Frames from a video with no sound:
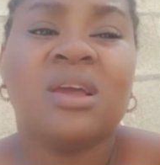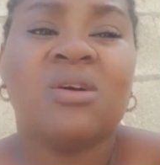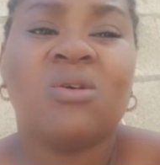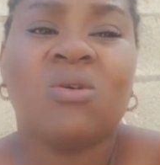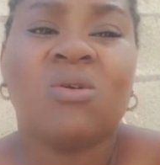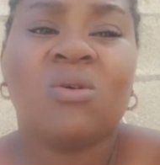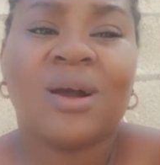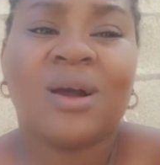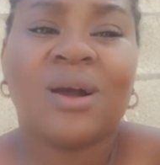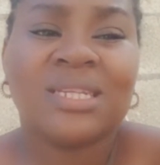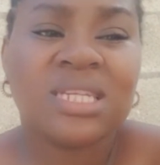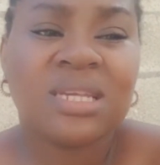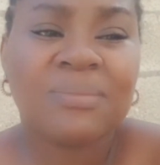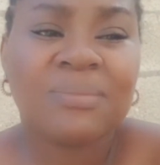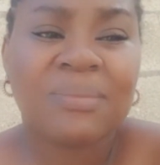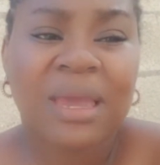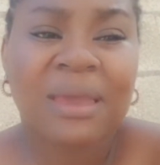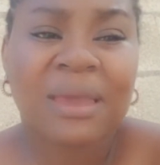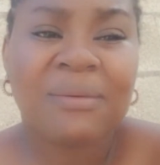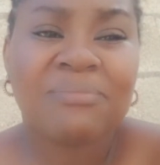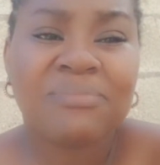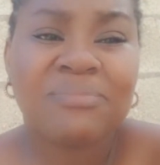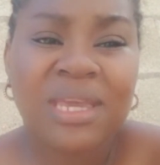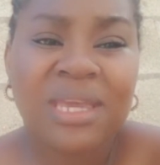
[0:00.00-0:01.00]
watching my
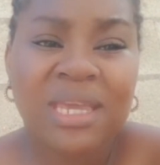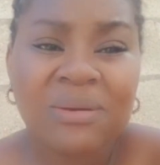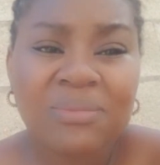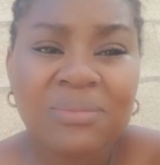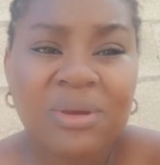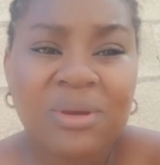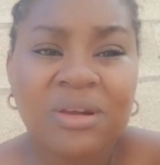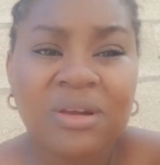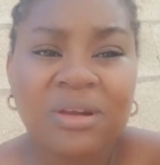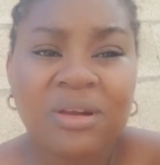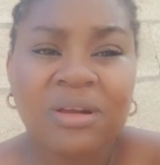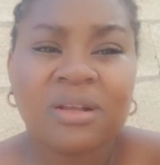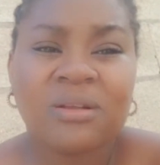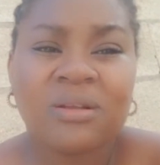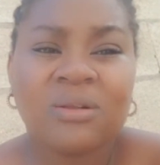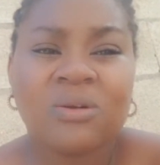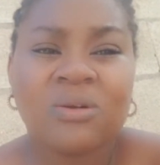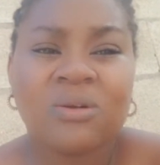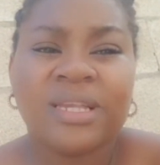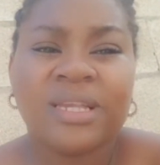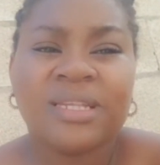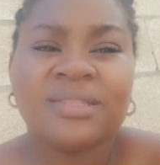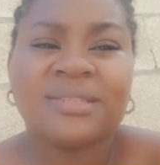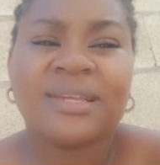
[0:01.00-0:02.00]
baby girl
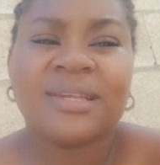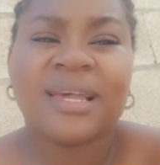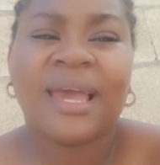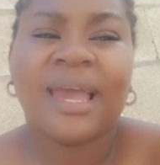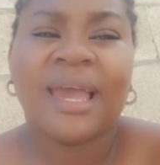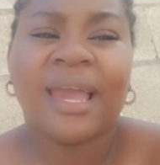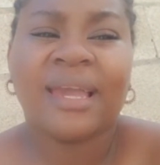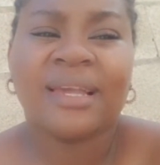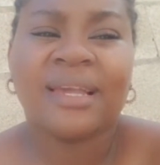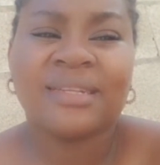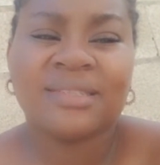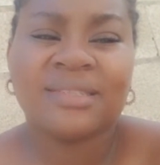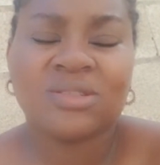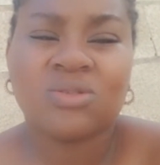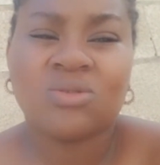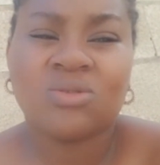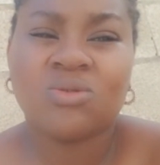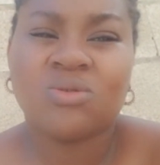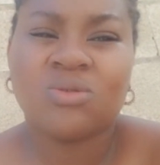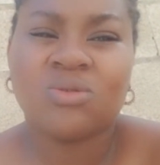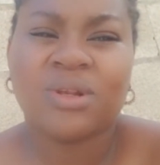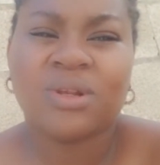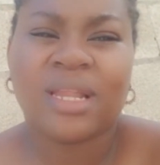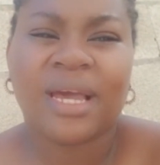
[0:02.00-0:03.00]
going to high
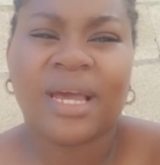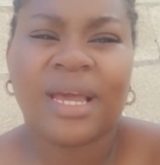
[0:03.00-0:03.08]
school,